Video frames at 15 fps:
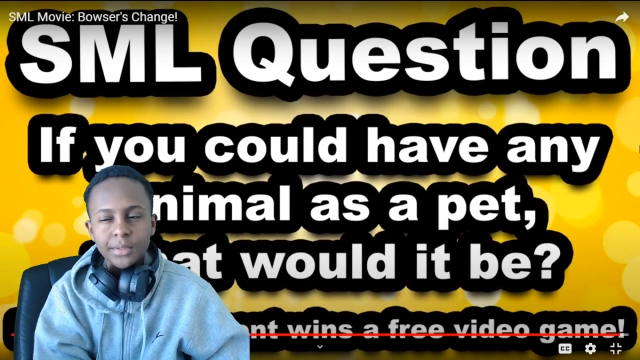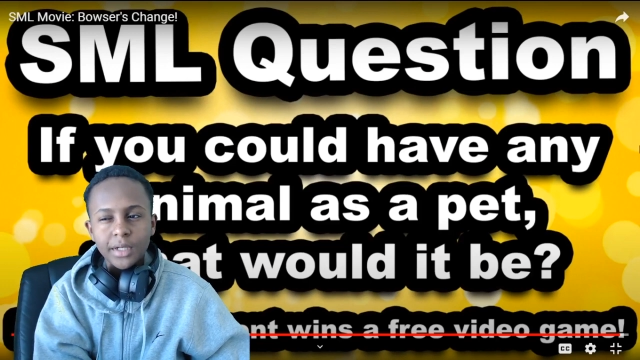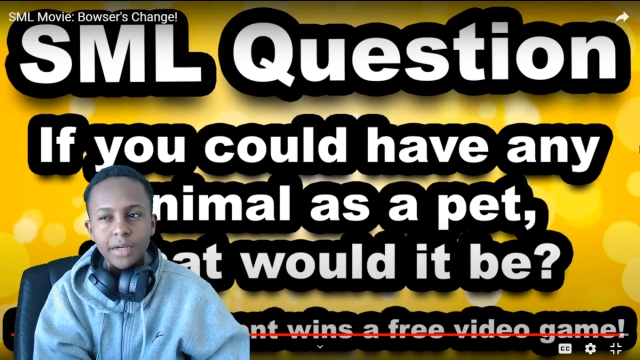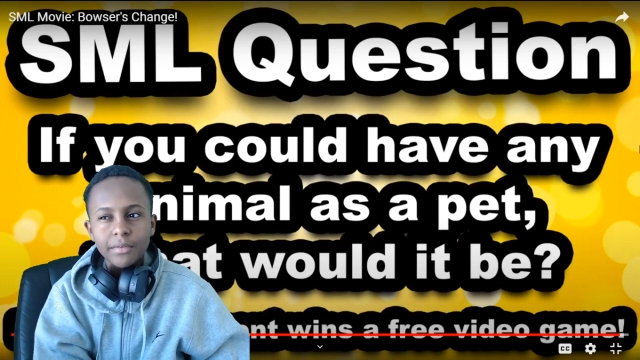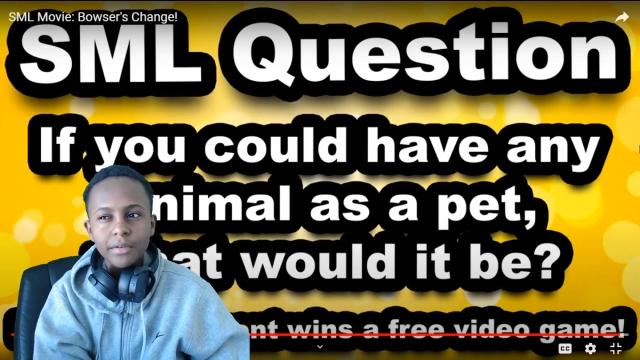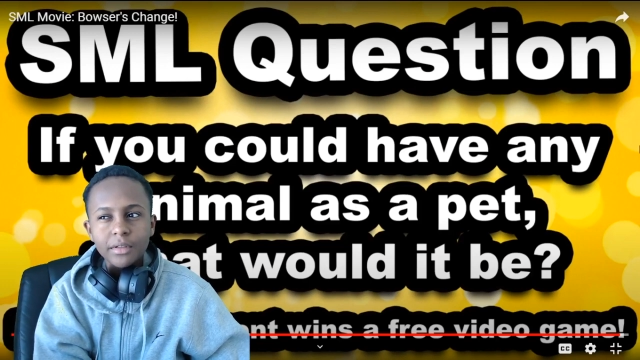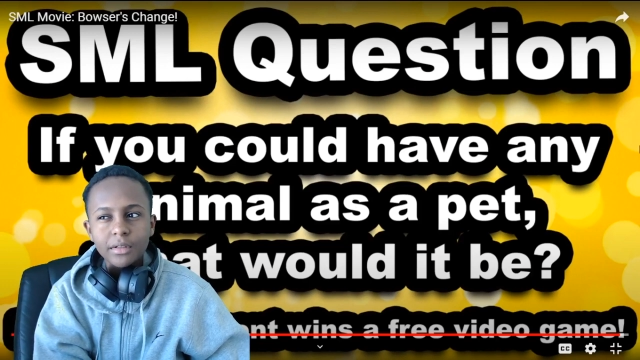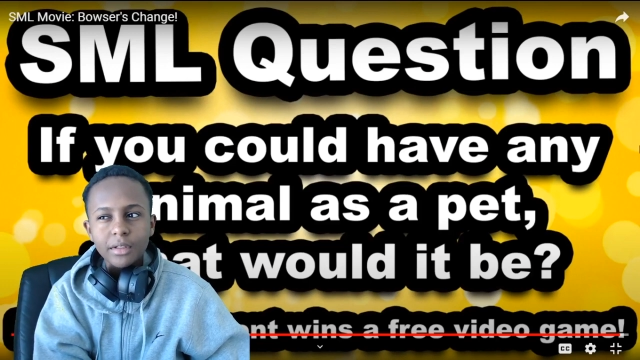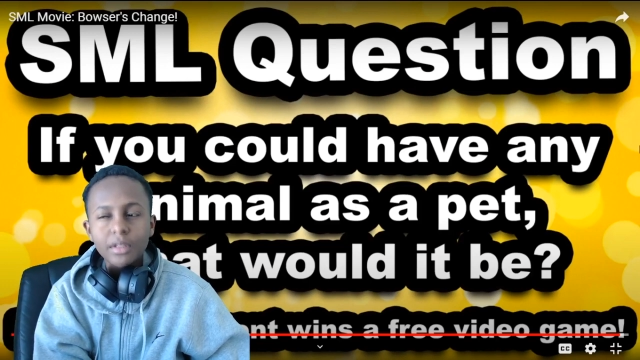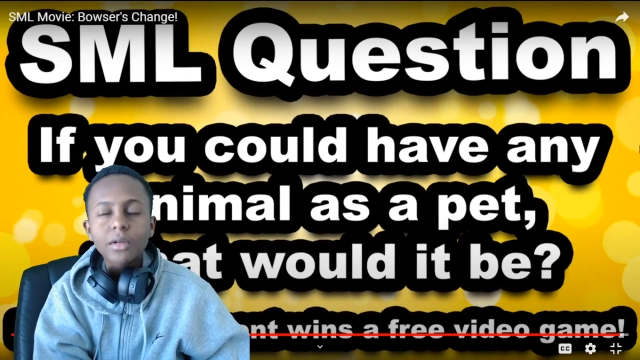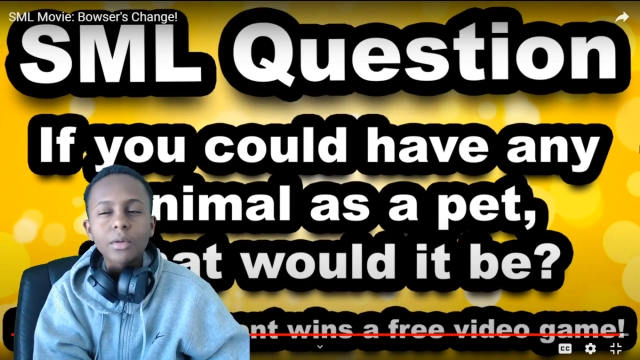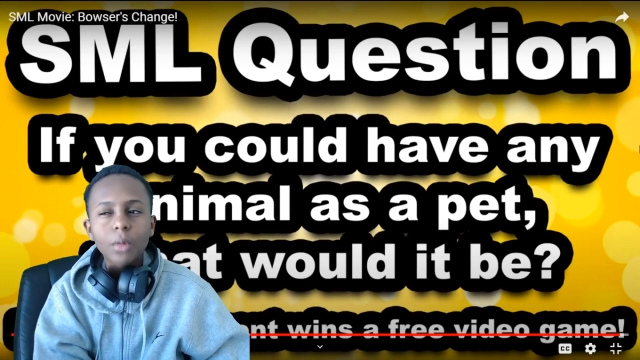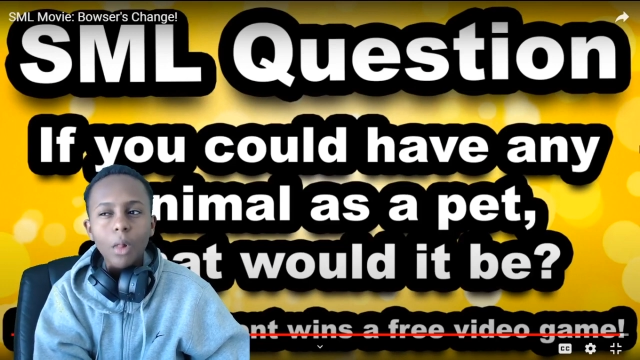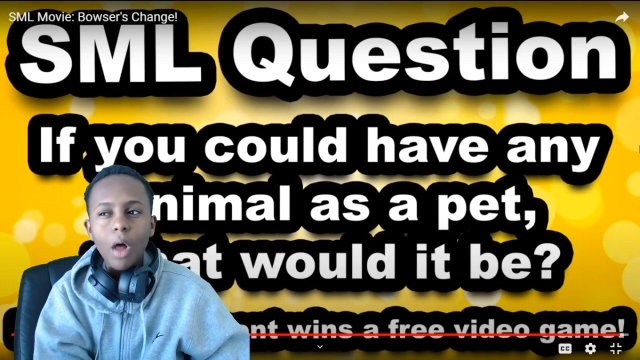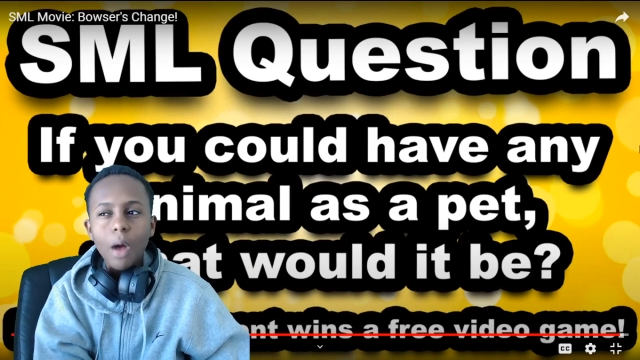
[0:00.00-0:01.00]
I think... No,
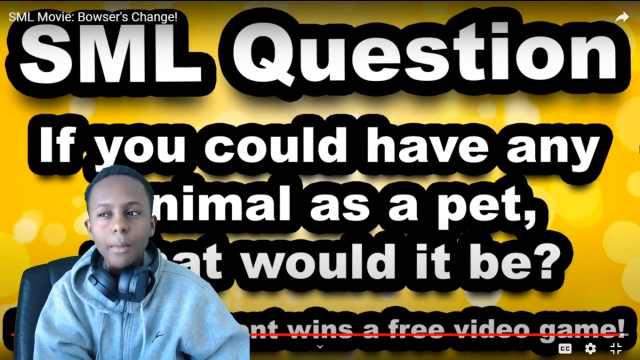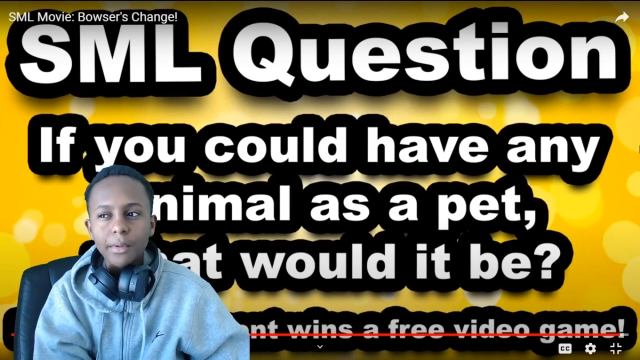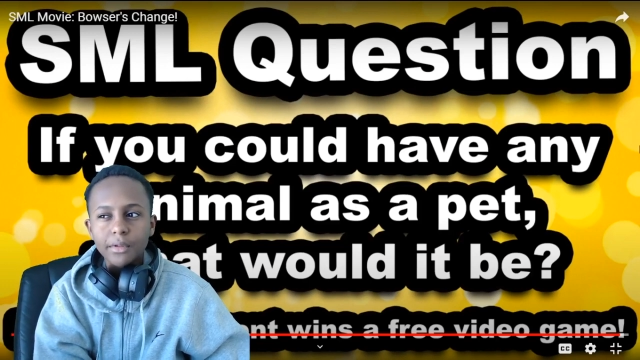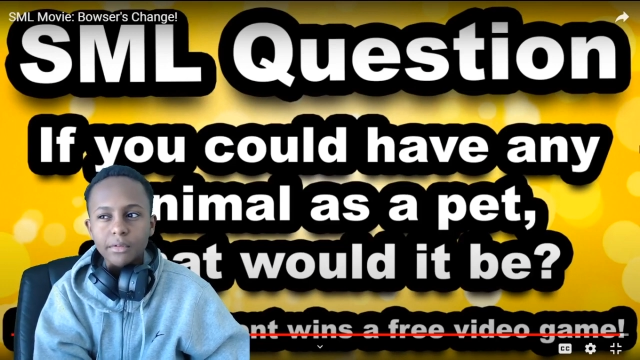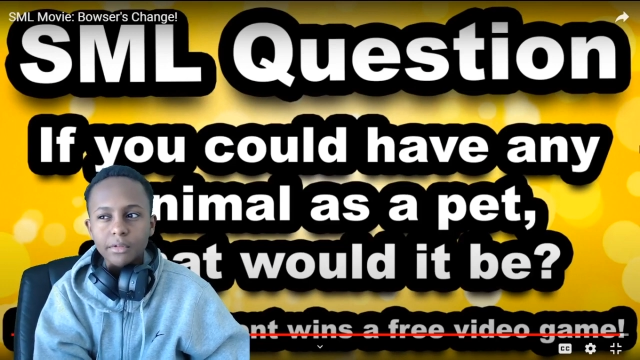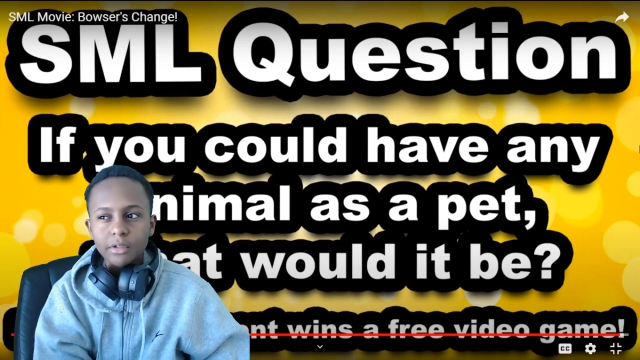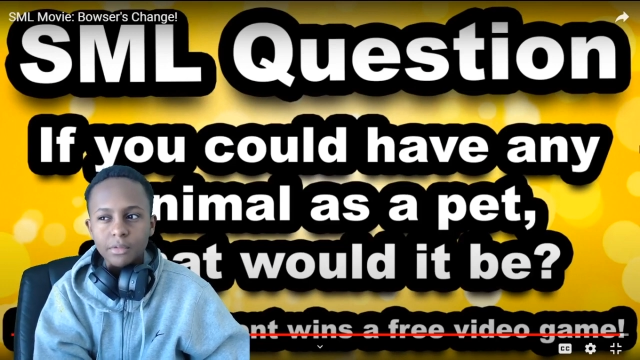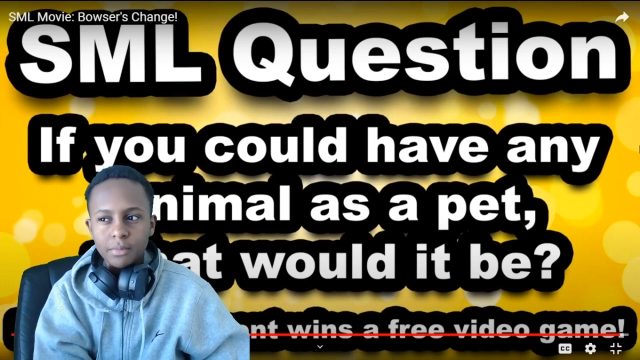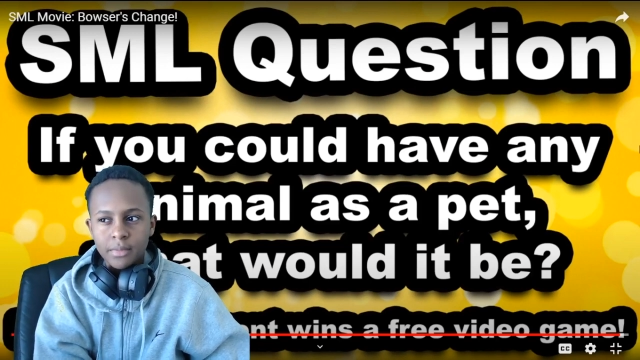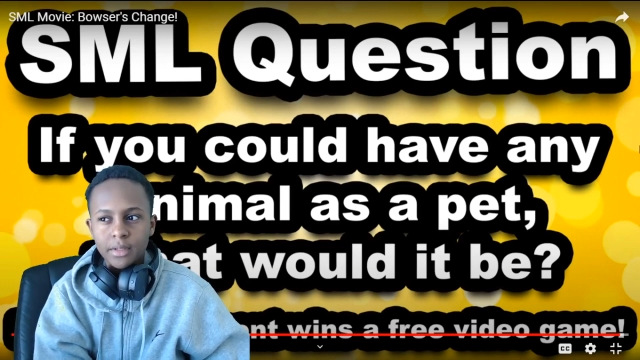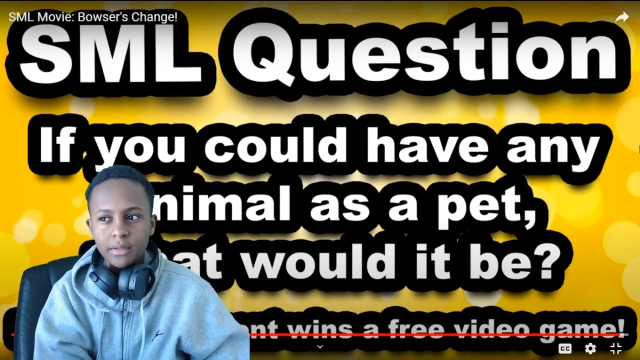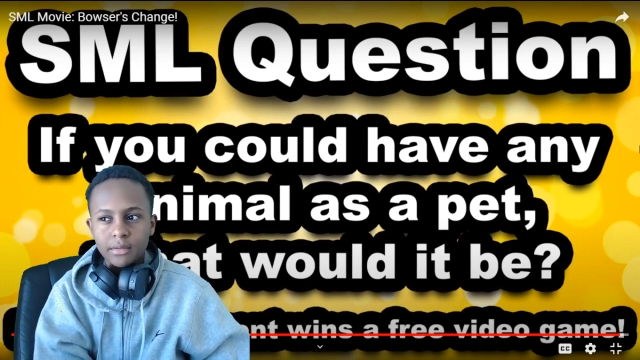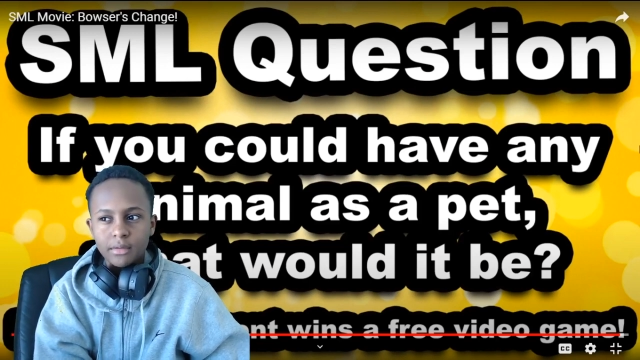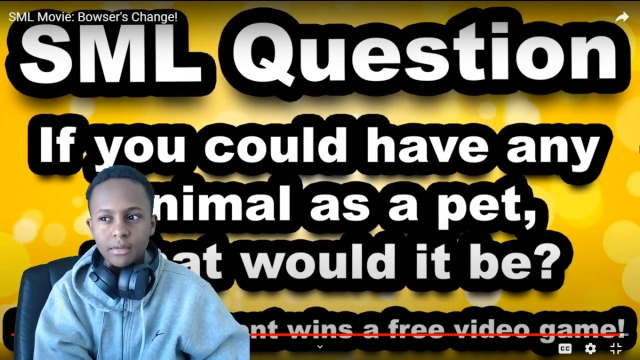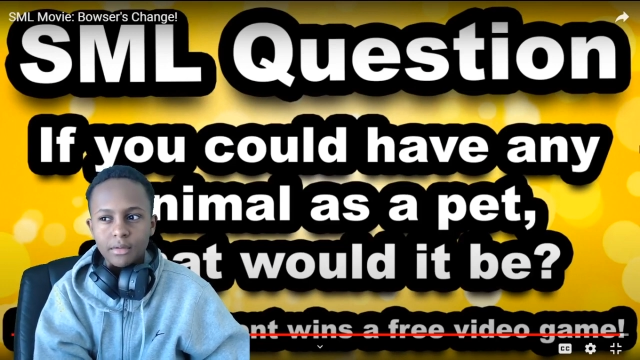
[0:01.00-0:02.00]
llamas
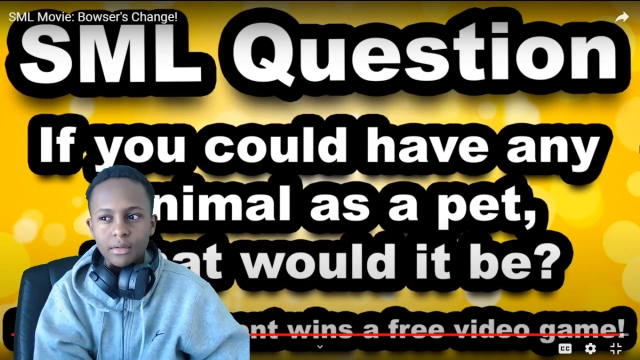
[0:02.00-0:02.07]
spit.